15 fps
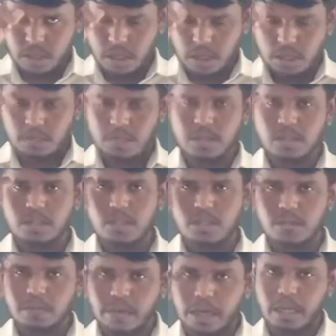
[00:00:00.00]
It means in
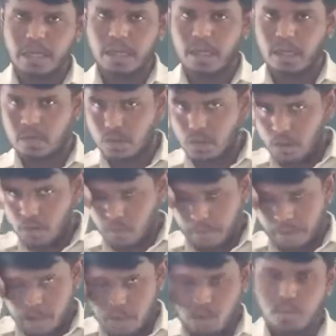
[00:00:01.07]
the market
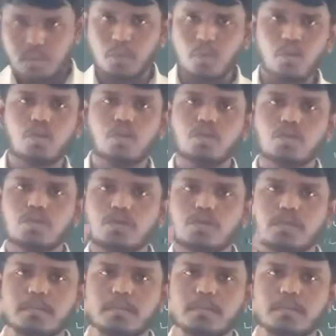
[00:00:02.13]
where you produce